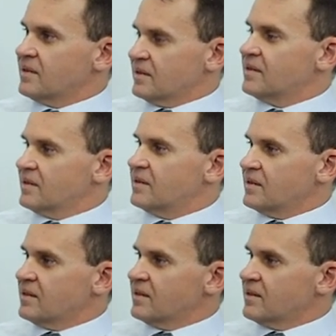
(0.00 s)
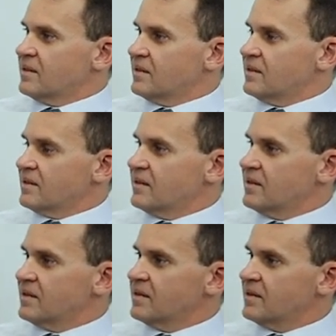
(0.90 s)

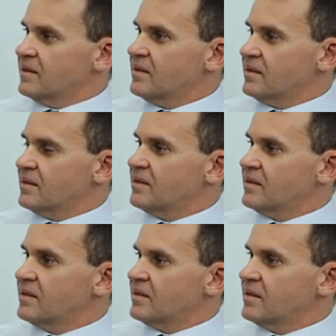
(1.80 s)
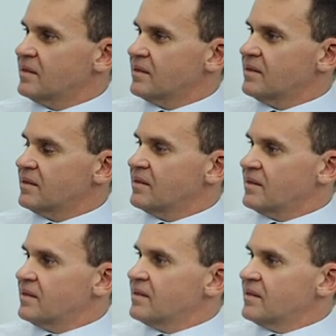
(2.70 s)

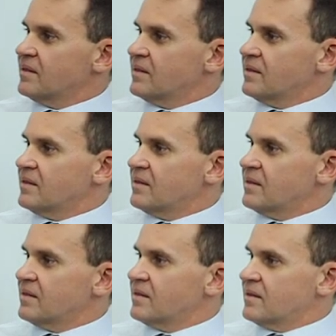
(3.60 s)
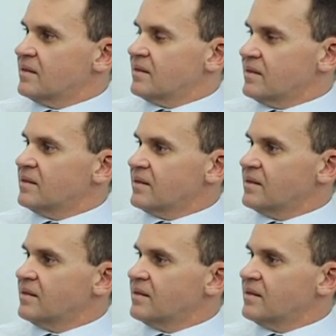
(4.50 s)
(silent)